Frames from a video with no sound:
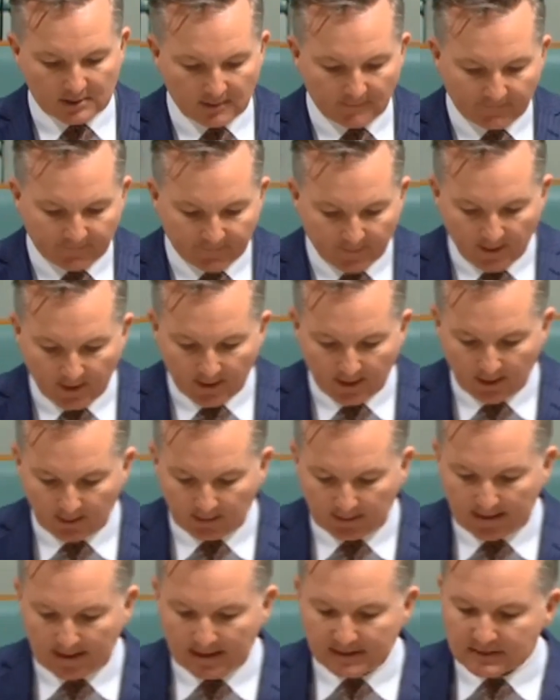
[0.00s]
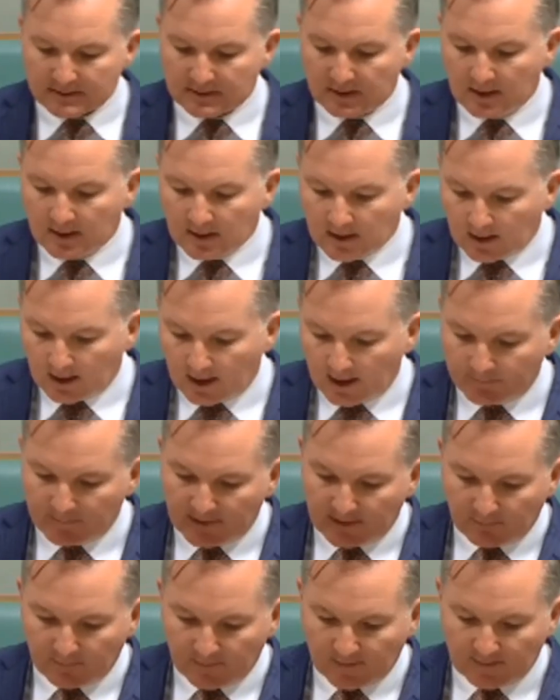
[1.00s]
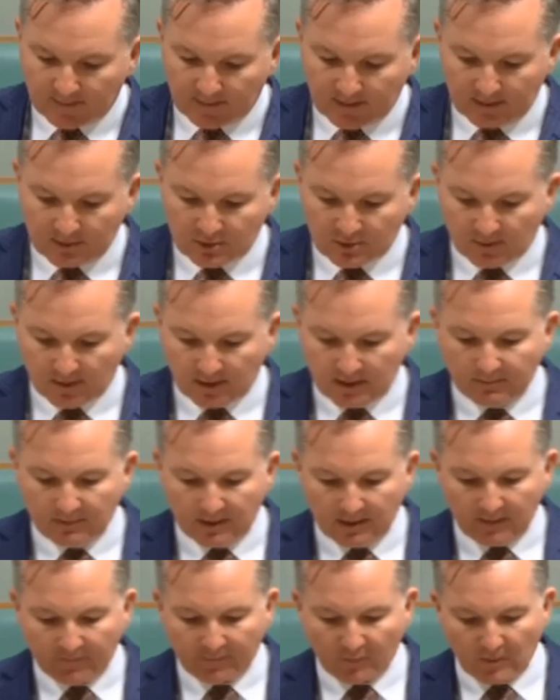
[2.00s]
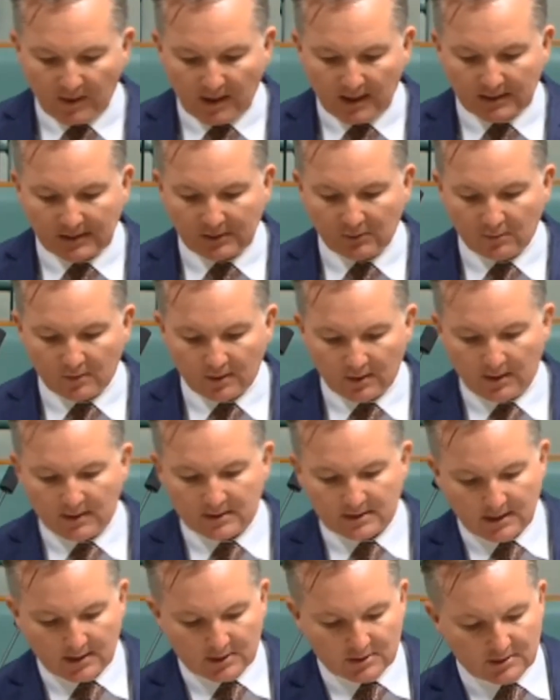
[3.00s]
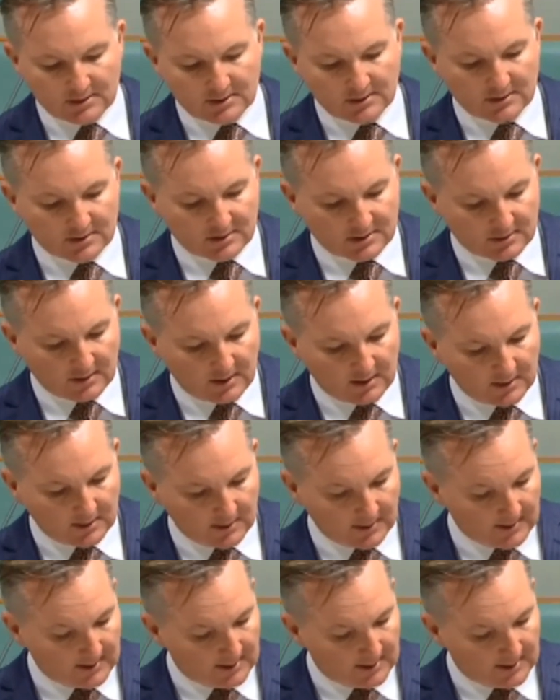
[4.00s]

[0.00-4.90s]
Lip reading: On Friday last, I met with the Joint Committee of Iraqi Organisations in Australia,